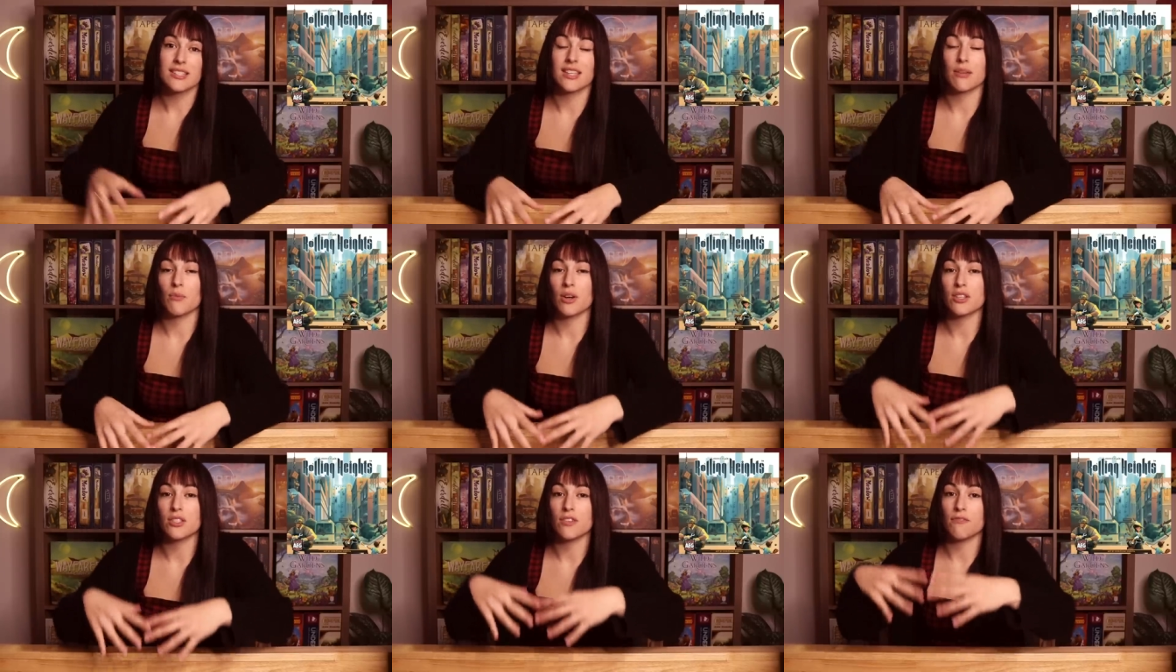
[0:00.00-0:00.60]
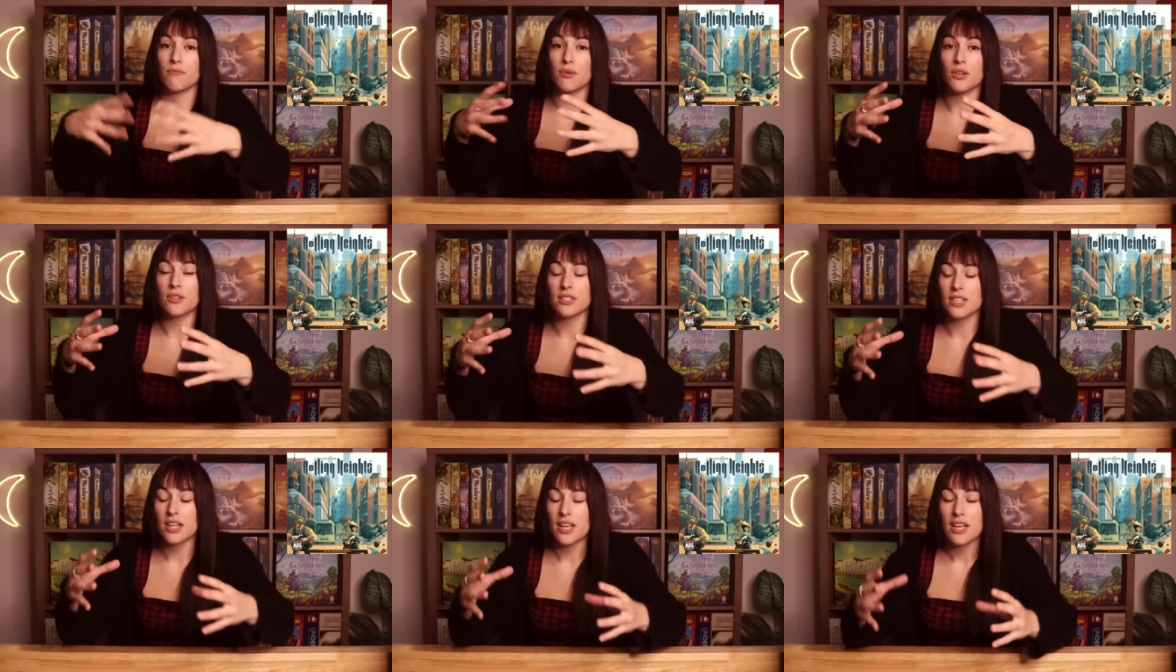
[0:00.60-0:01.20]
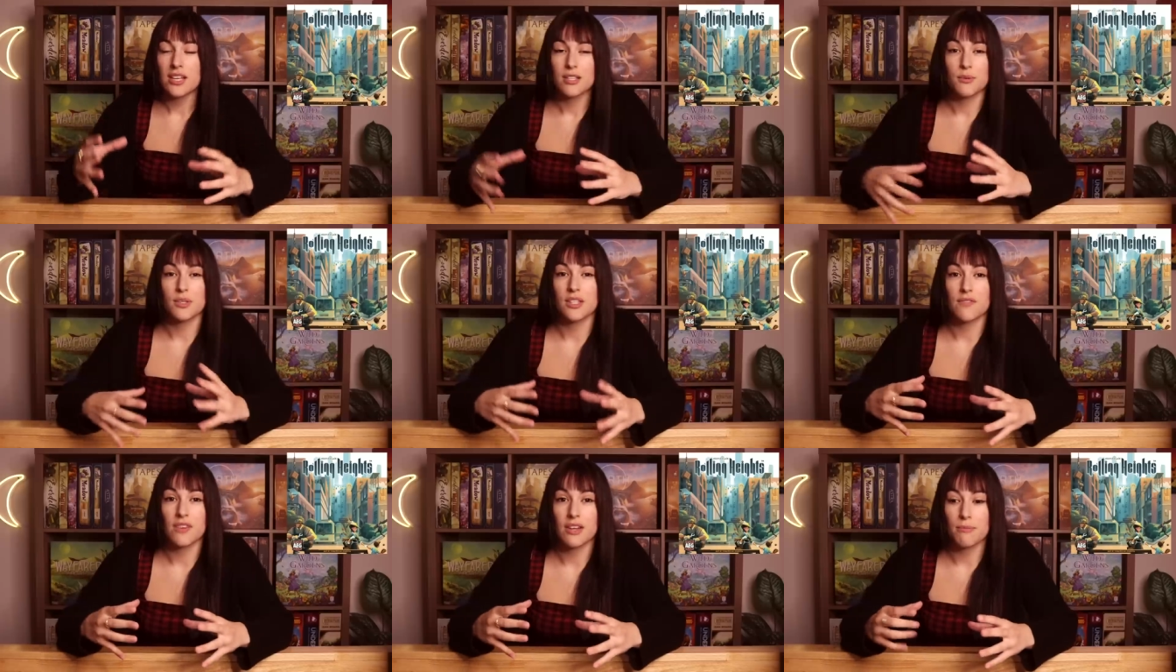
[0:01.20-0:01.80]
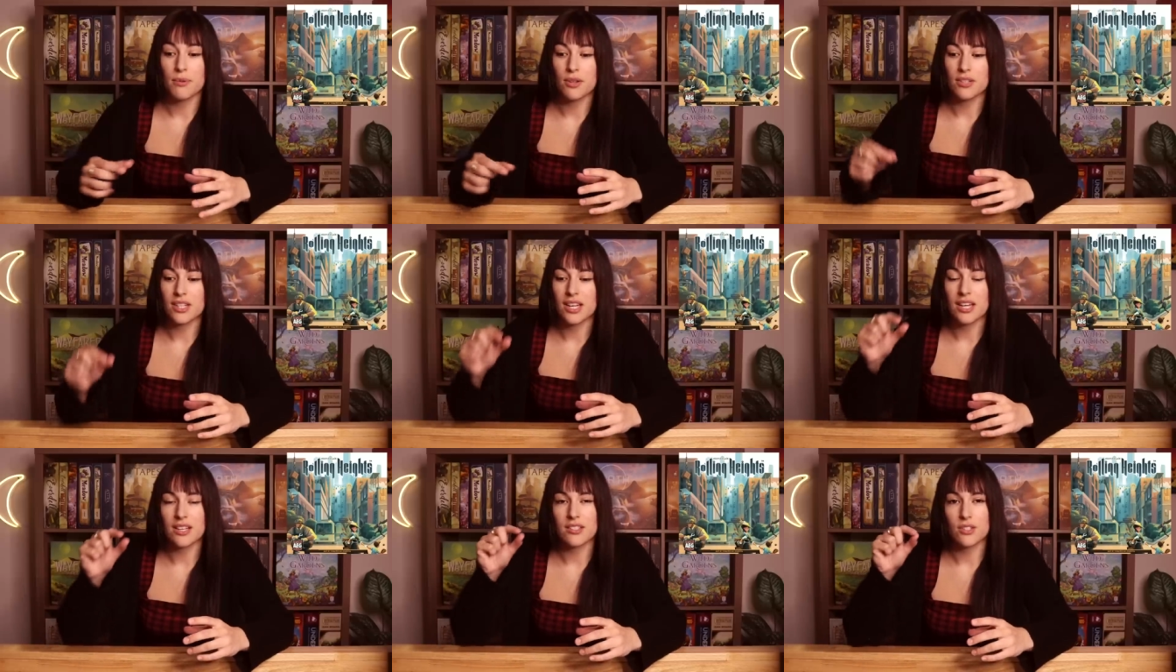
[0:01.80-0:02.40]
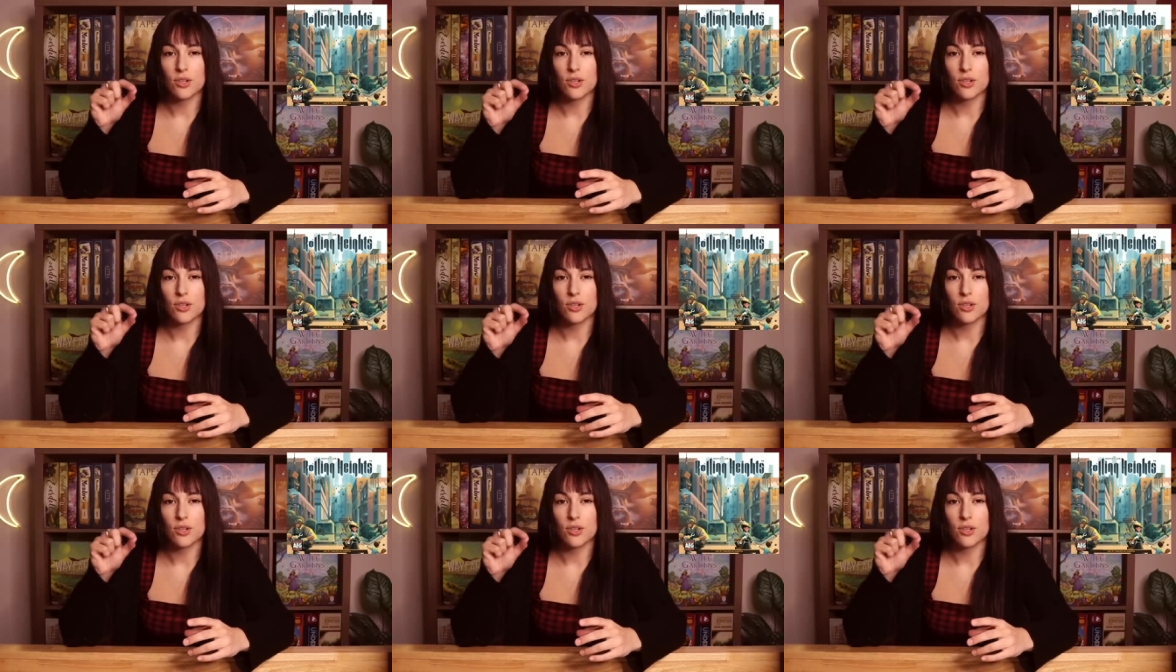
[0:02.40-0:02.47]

and then once you've built specific buildings,